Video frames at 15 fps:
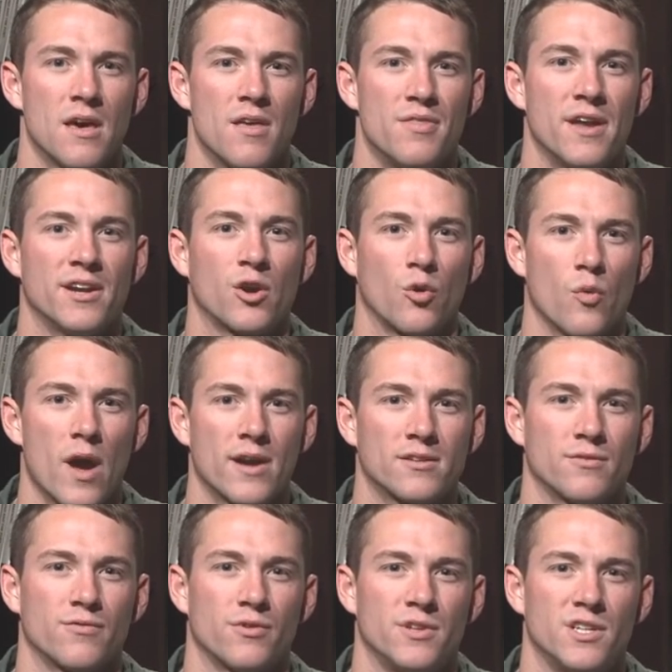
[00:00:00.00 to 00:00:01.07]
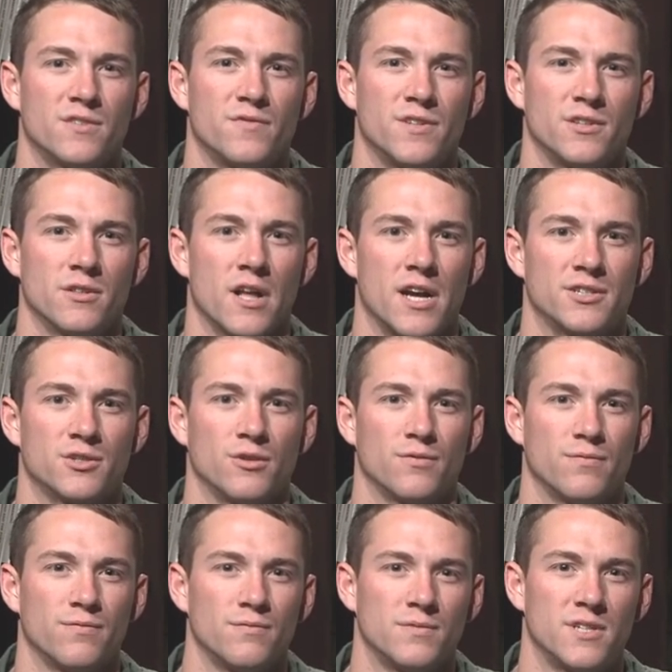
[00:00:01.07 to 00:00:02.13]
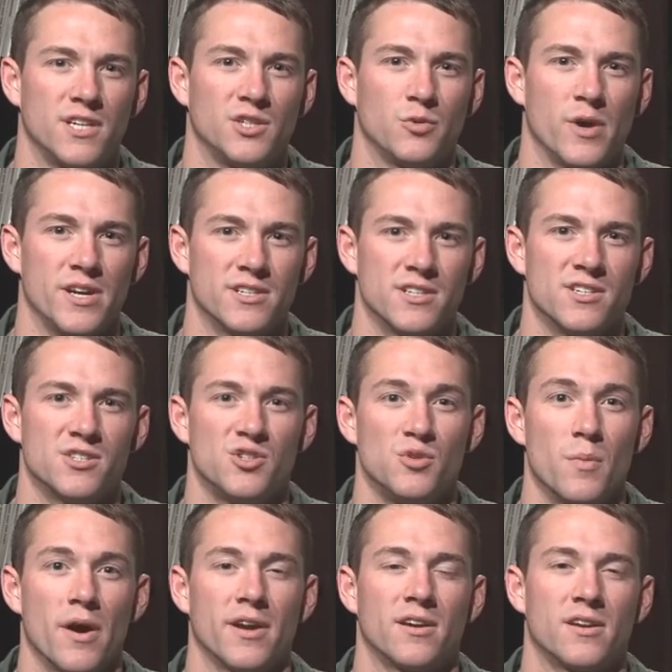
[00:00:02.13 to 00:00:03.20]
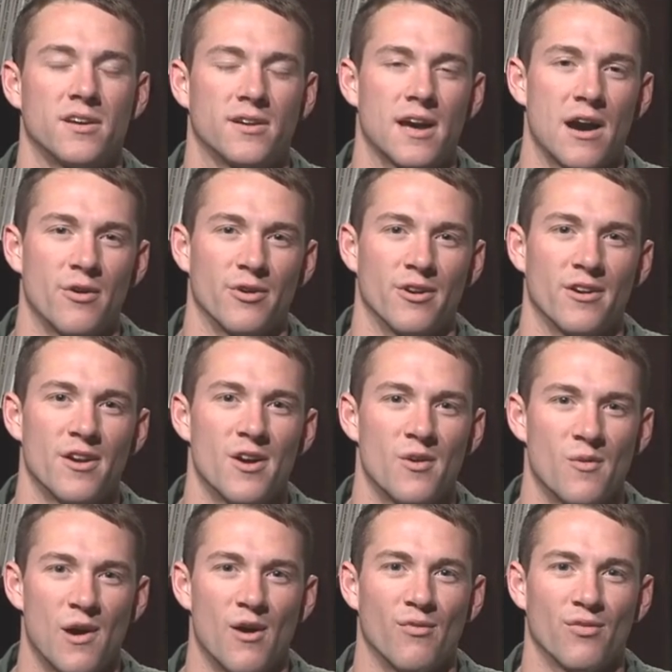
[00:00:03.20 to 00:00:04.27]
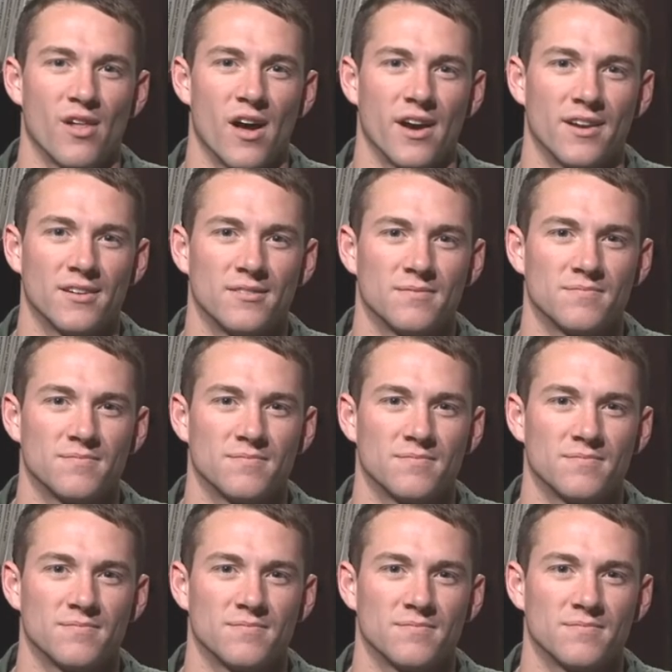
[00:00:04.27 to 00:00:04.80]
then correct for these physiological situations you might encounter while flying.